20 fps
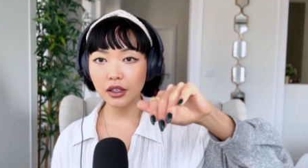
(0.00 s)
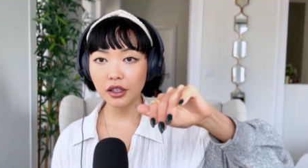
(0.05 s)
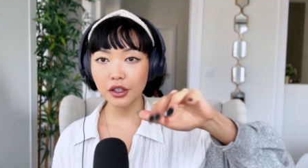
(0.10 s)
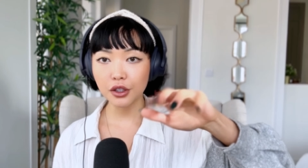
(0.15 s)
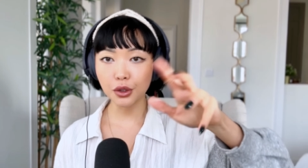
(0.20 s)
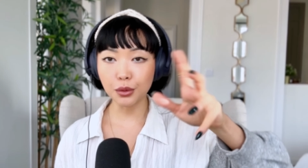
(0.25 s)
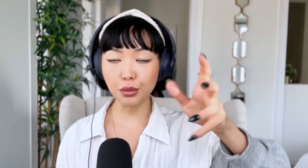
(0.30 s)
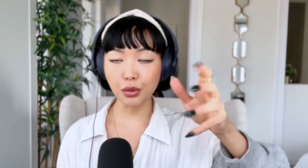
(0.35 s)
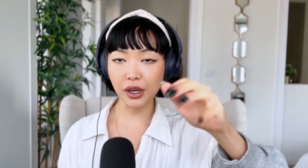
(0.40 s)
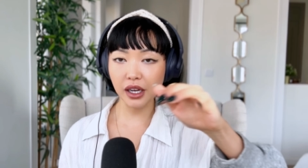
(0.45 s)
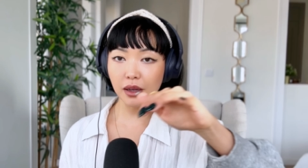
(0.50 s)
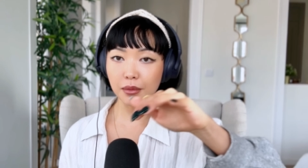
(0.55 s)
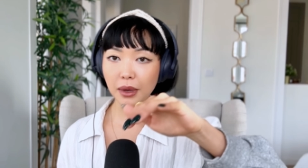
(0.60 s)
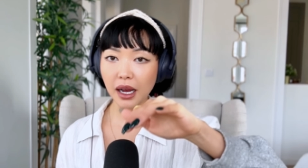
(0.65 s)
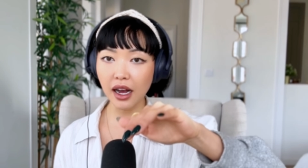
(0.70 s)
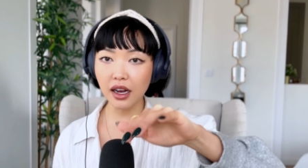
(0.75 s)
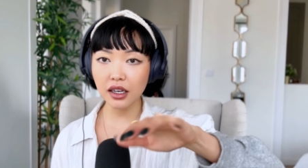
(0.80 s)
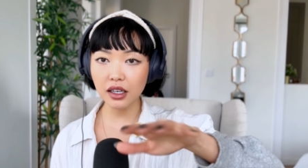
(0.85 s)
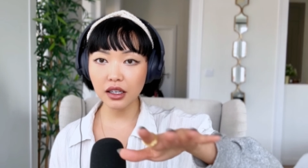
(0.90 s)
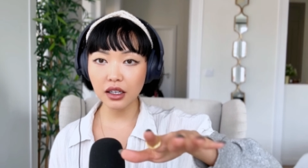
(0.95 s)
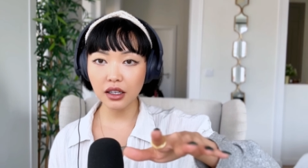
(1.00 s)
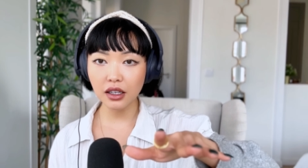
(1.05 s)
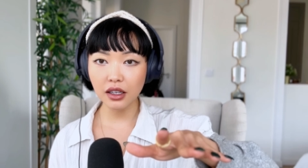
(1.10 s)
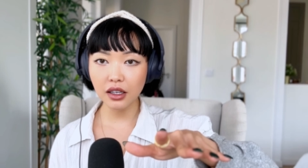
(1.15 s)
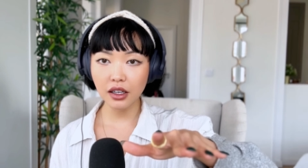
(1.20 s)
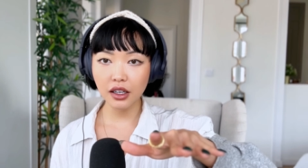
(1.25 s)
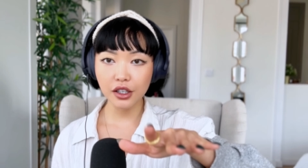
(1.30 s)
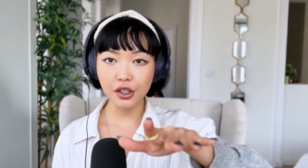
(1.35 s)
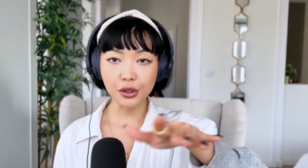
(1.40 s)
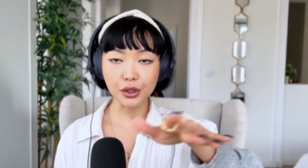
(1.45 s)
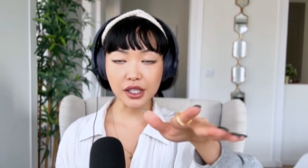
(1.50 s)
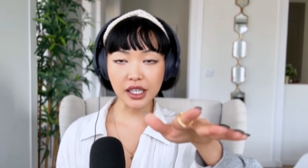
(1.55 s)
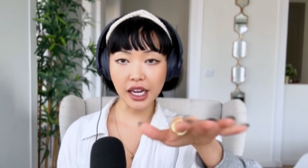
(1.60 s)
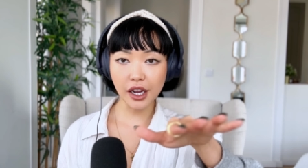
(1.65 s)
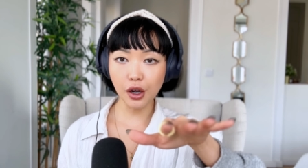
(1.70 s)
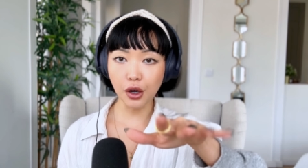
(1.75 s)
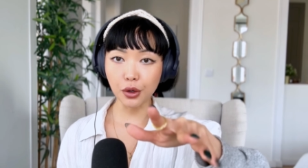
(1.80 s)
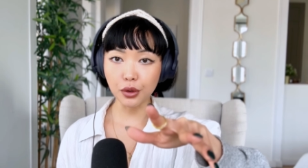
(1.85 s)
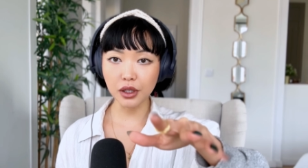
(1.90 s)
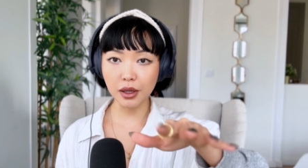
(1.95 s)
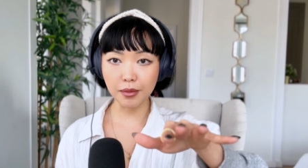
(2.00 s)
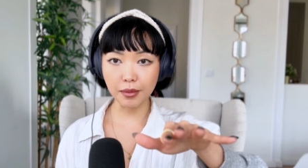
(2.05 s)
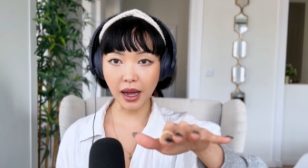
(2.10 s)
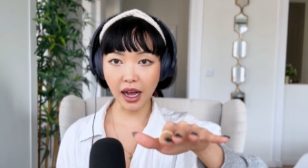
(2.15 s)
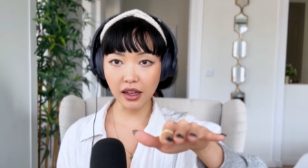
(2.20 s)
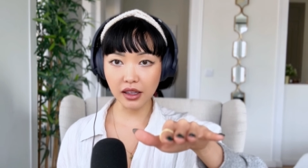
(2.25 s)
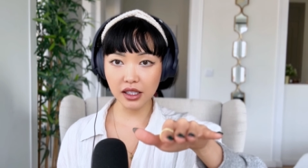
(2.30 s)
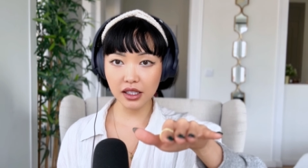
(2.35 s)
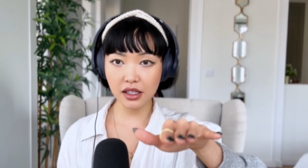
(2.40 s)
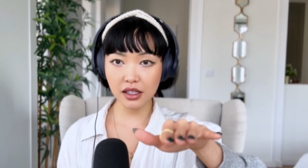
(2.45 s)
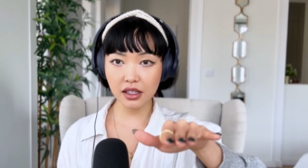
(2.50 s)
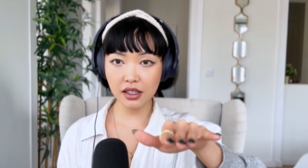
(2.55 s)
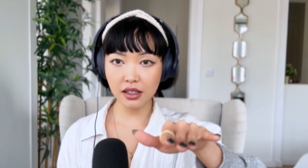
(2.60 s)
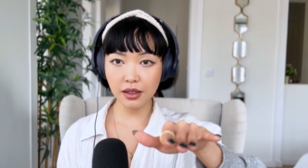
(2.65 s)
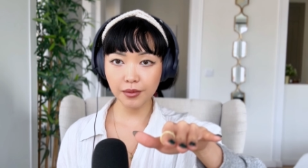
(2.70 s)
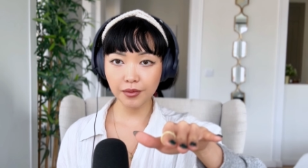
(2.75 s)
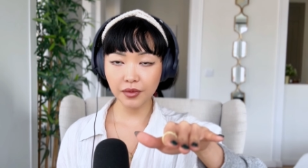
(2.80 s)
You bring it back. You stay honed and balanced.